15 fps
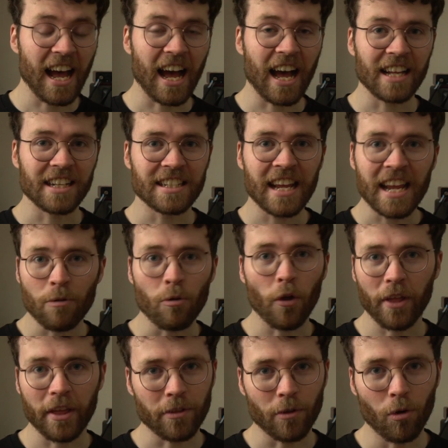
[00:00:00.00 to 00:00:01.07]
and hear what
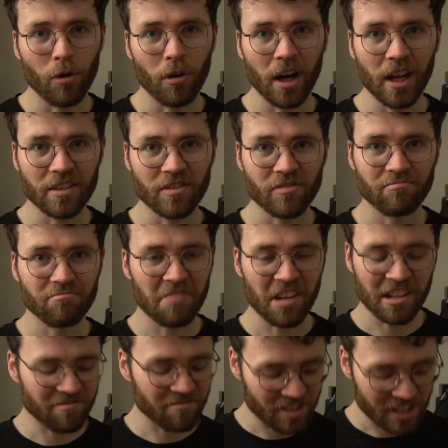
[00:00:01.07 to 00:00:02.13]
they thought
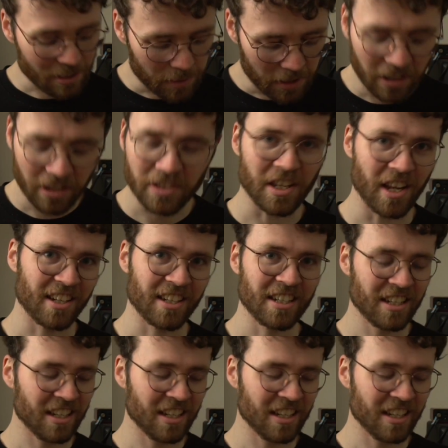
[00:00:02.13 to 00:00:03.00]
and see what it looks like.